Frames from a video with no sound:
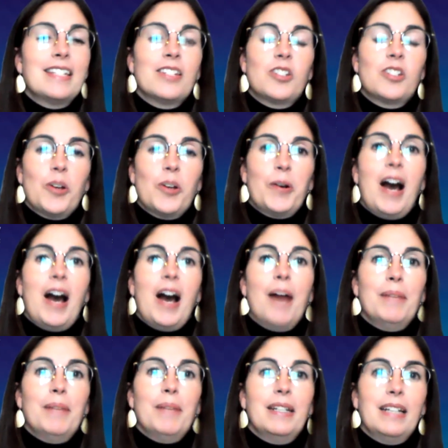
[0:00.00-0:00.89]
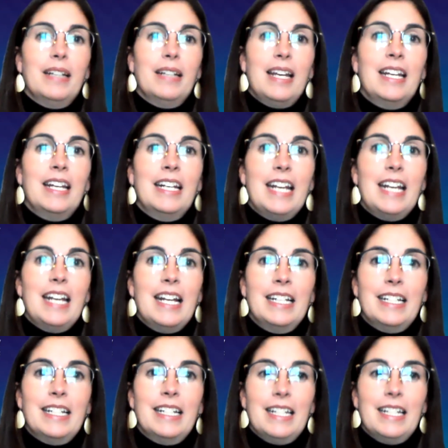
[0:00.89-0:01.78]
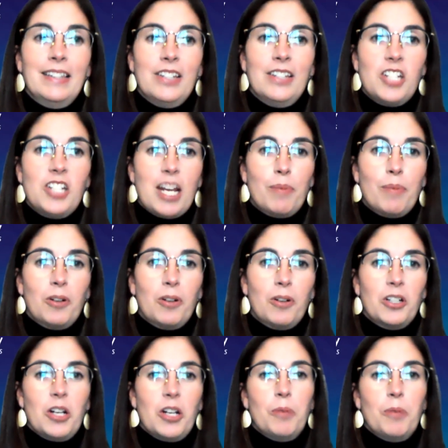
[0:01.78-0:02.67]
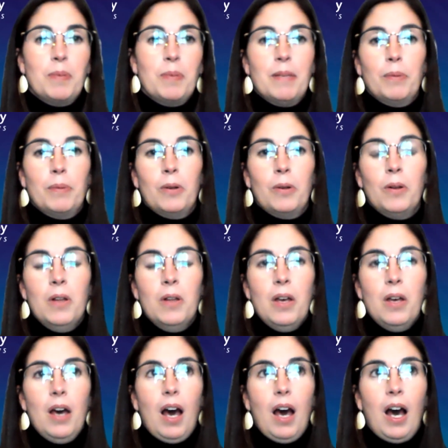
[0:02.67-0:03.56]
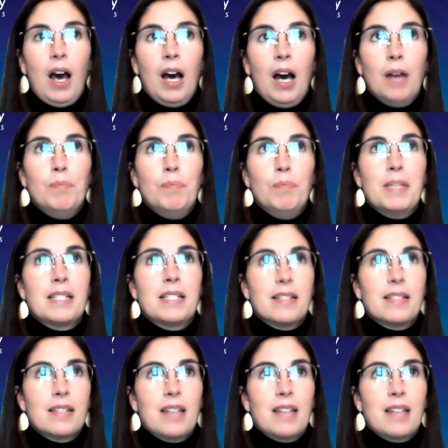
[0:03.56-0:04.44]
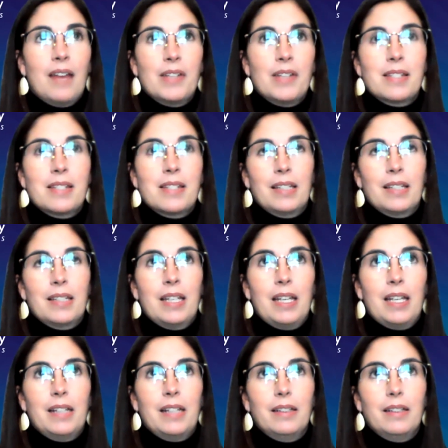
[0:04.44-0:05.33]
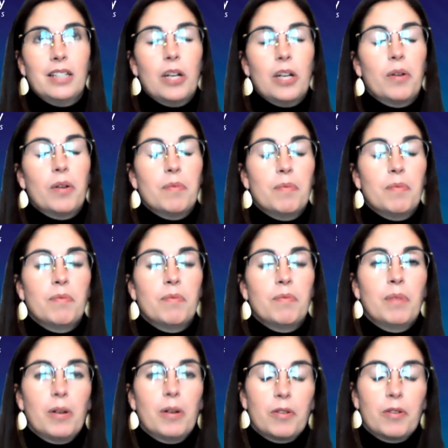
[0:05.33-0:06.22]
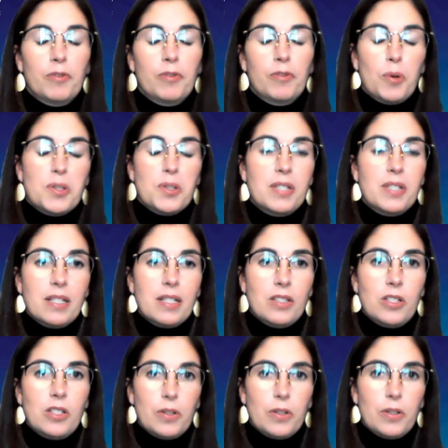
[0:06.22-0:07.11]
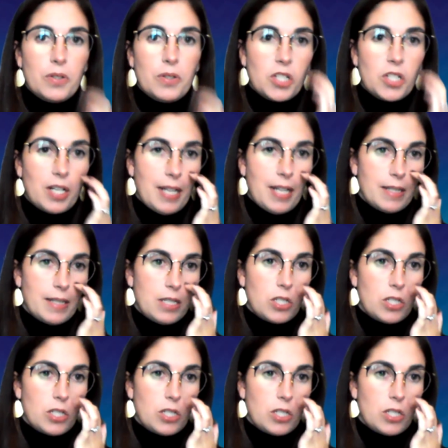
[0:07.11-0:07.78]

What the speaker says: this is so common in the chamber. People, businesses obviously, are forced into shutdown